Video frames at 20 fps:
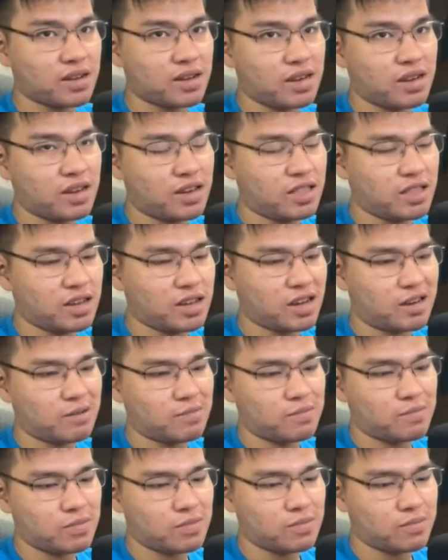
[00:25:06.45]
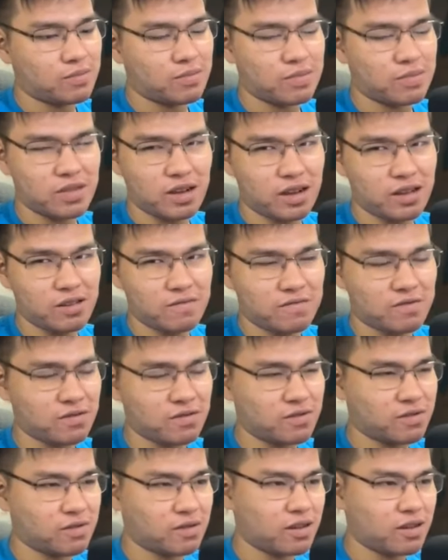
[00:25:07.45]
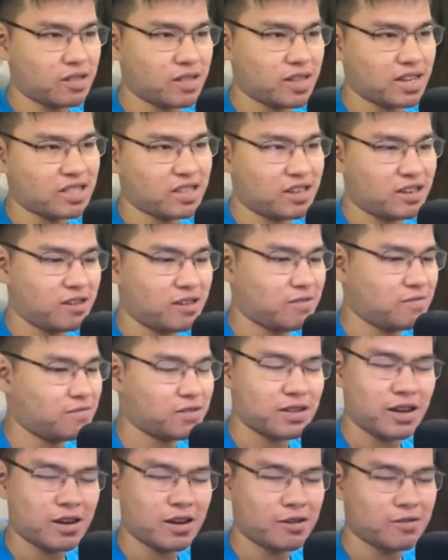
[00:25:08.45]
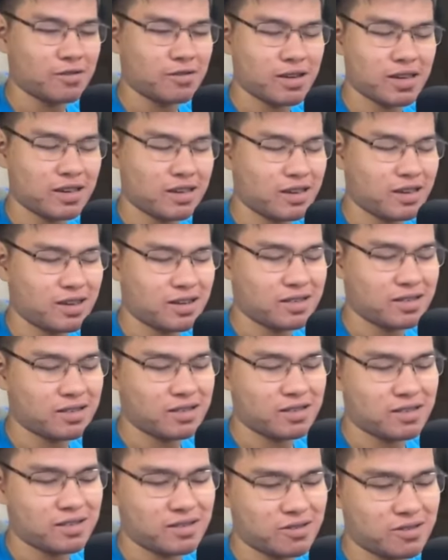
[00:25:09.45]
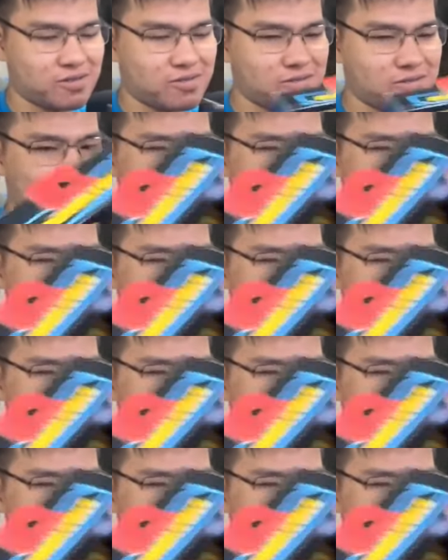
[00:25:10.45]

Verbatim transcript: And I'm done for collecting for now, I guess, so